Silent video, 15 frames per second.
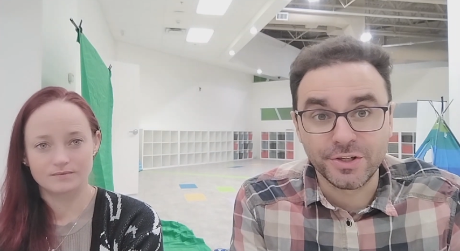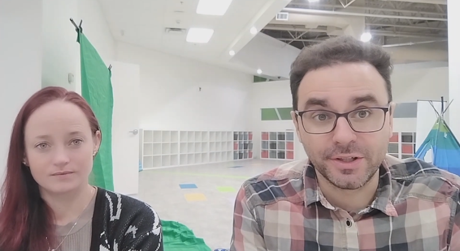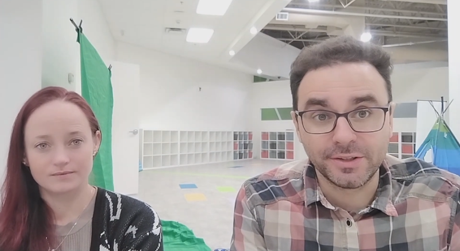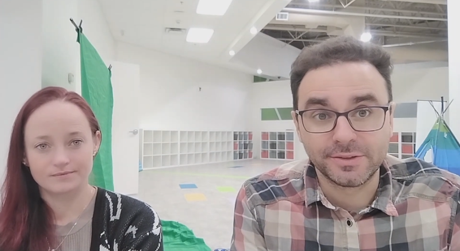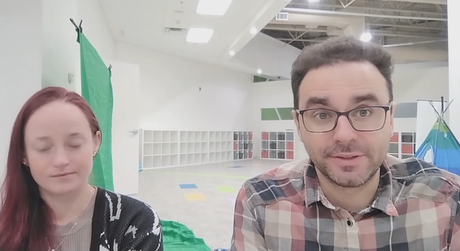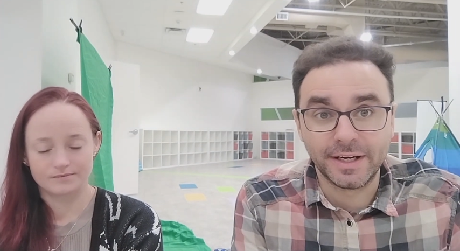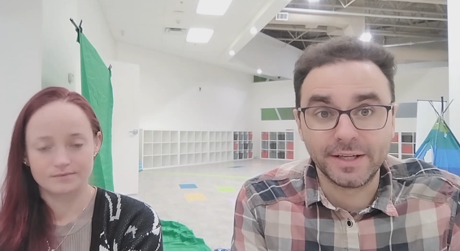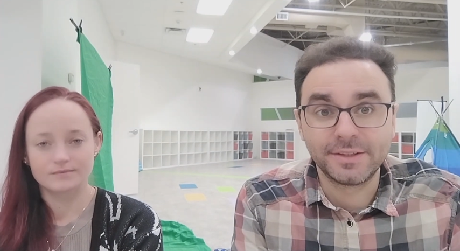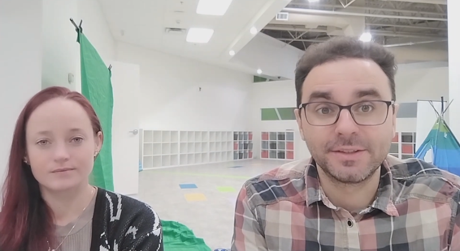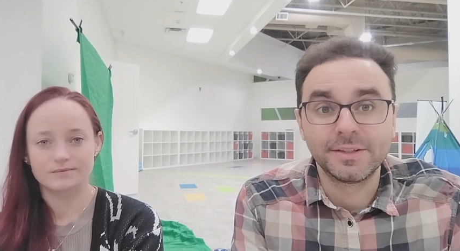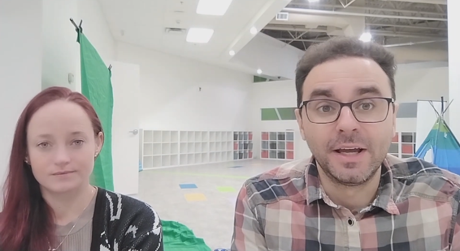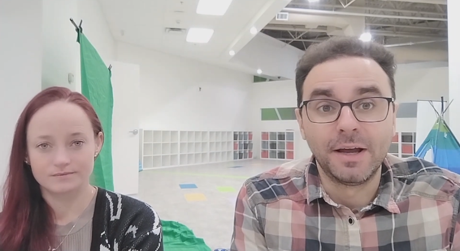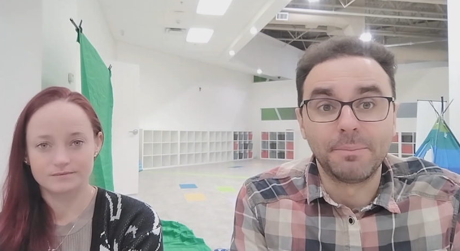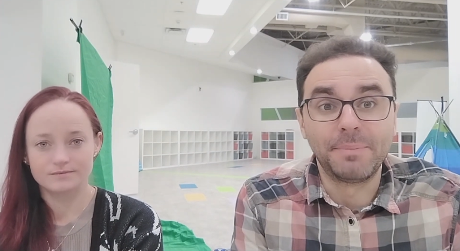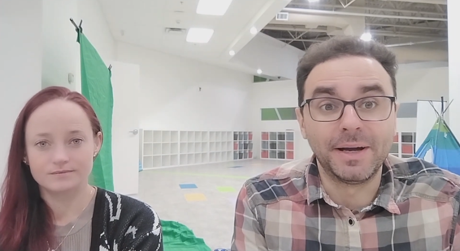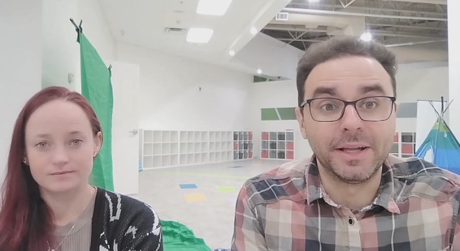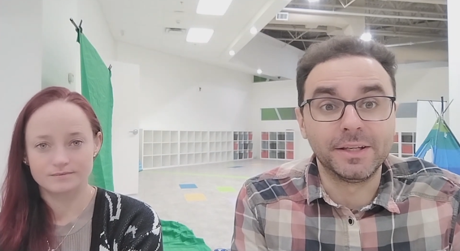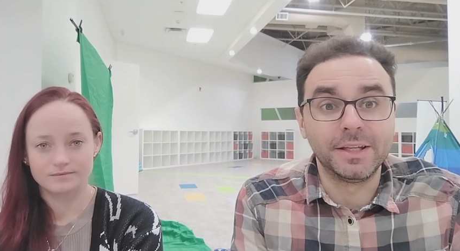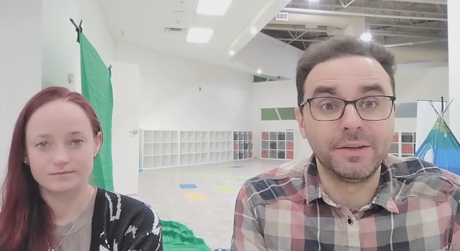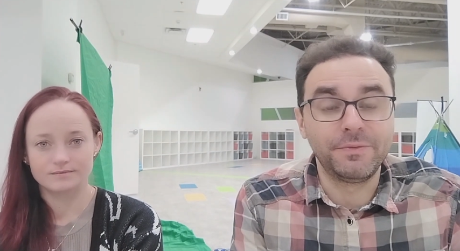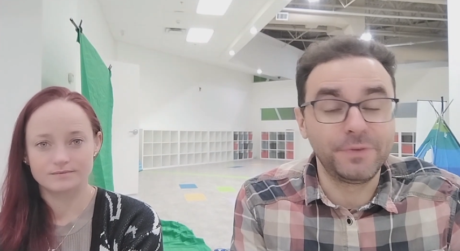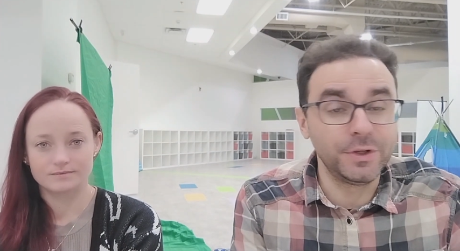Speaker 1: right? But
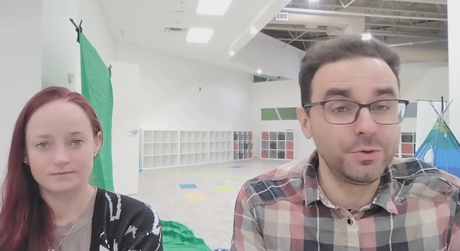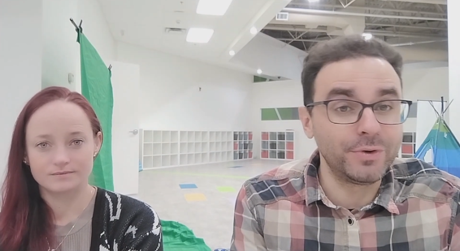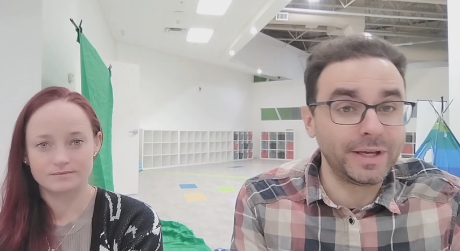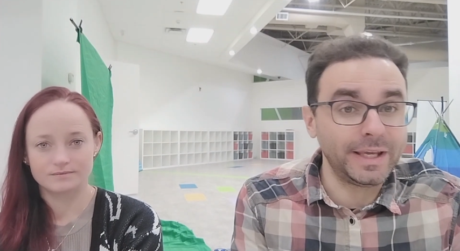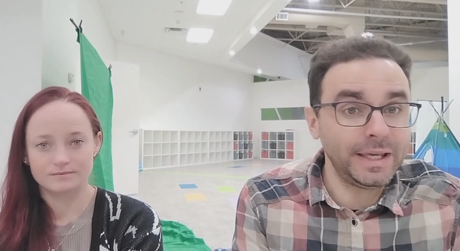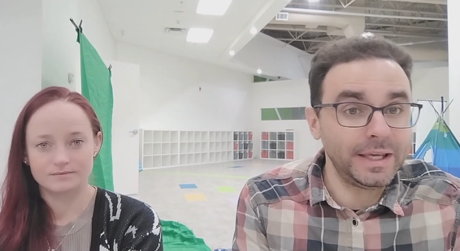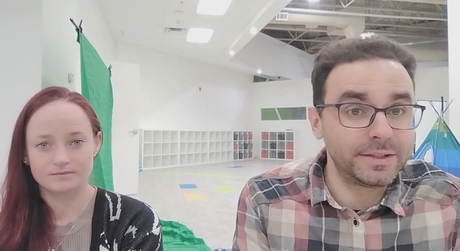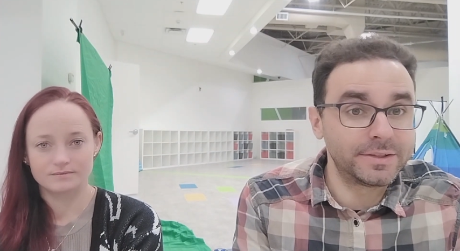if you eat